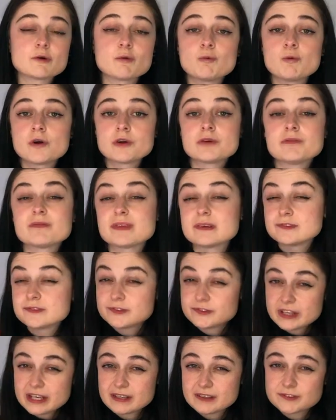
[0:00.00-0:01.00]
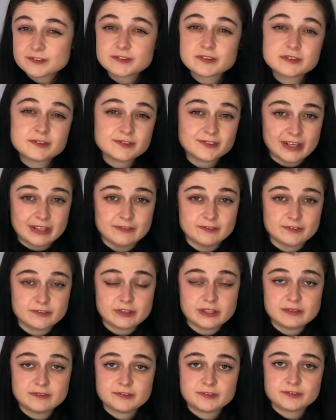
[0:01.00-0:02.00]
one of the six
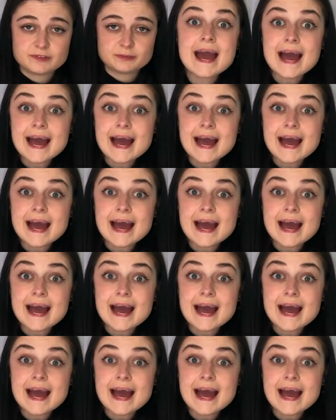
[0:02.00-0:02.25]
senses.